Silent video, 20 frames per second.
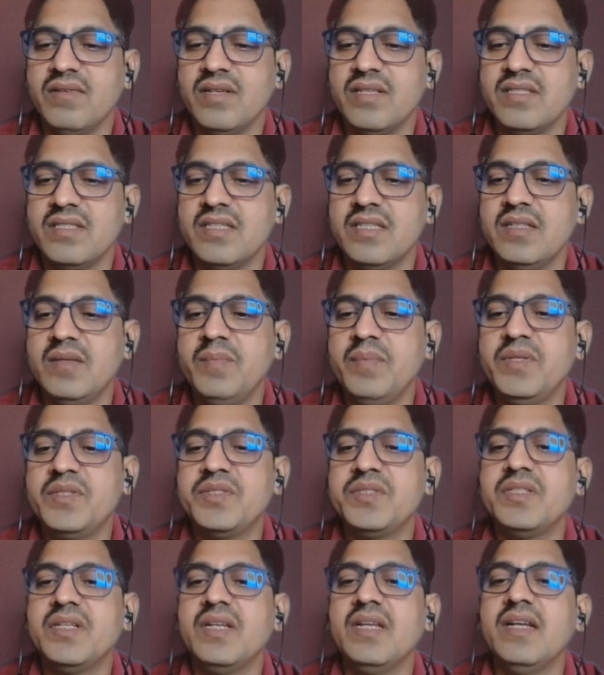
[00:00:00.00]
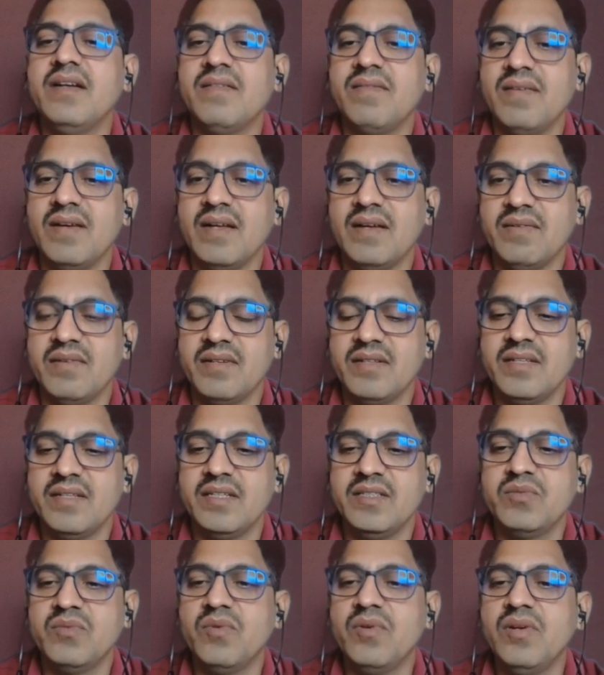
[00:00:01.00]
you can see the pistillate flower.
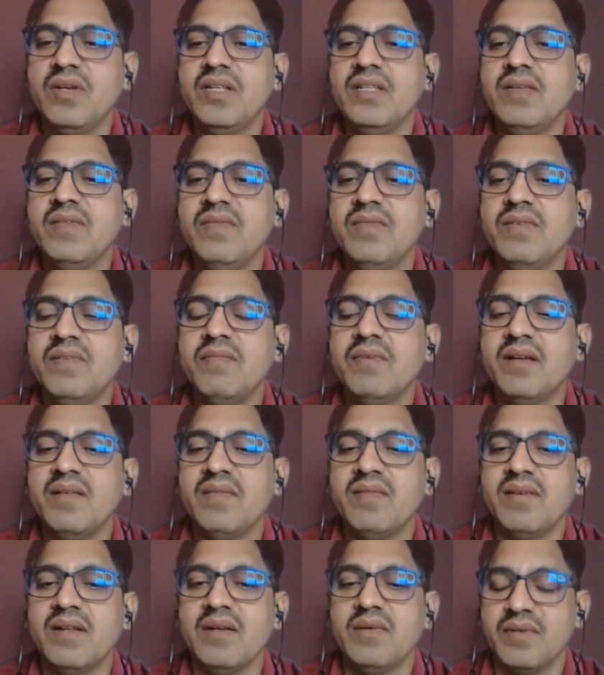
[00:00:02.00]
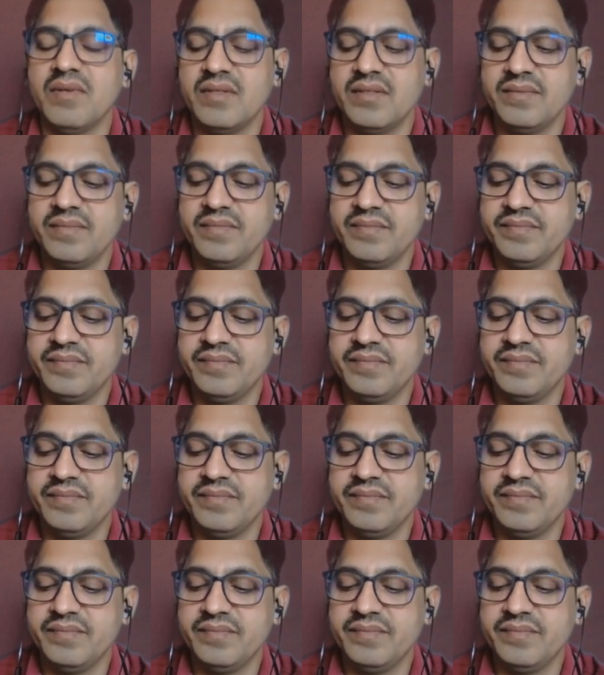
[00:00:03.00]
That is only the female flower.